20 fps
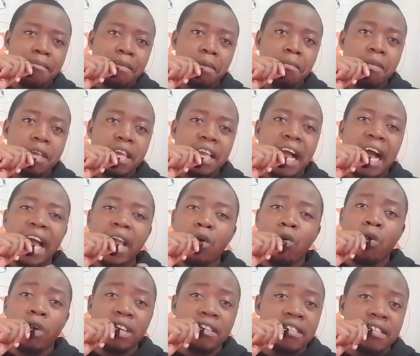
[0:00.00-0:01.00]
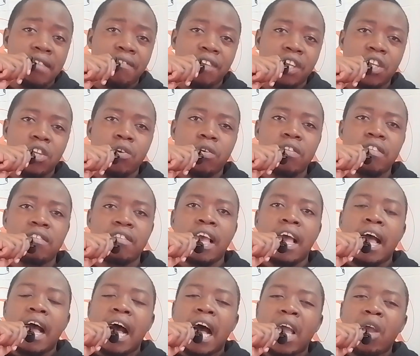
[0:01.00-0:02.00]
maybe high quality videos,
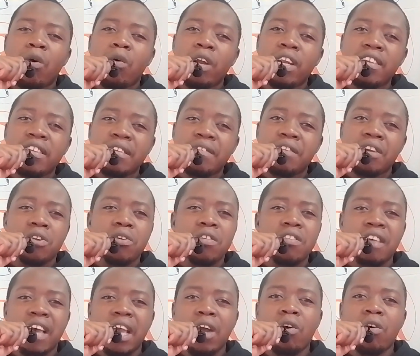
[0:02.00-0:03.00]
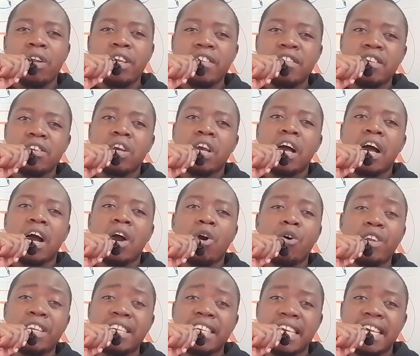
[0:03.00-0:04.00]
high quality
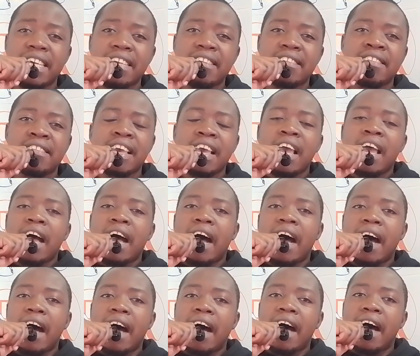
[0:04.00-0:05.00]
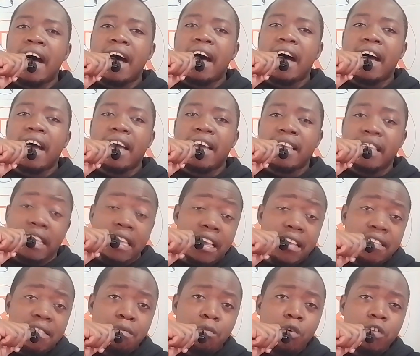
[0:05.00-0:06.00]
content.
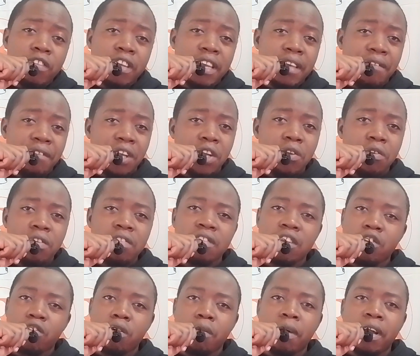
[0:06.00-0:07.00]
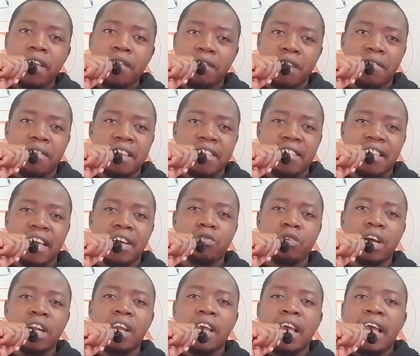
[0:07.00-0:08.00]
Yes, mostly videos. It normally favors
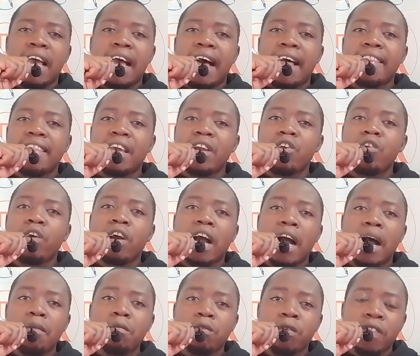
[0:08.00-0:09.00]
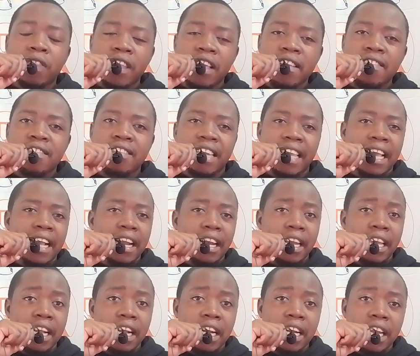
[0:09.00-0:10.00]
that one. And then you come to things like
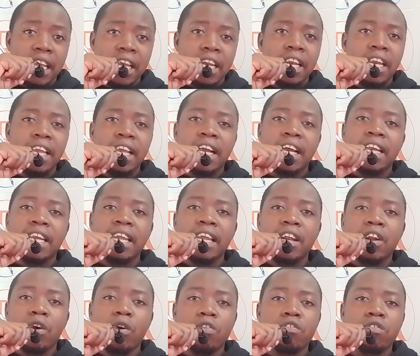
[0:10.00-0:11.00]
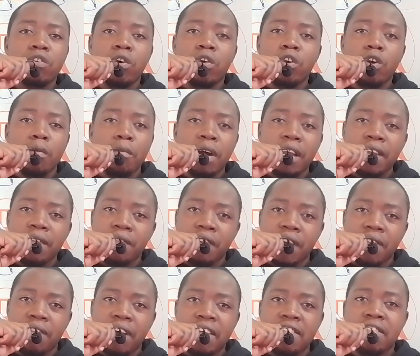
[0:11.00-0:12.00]
LinkedIn also normally
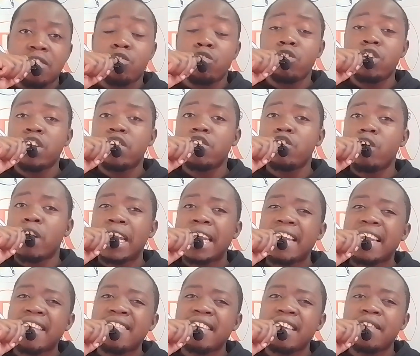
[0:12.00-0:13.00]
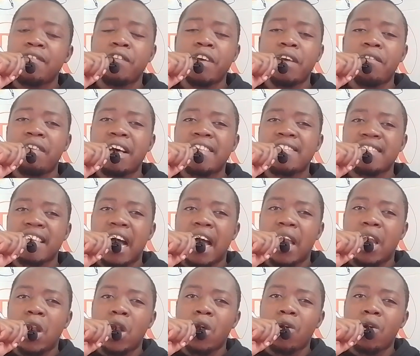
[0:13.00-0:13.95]
favors, doesn't favor a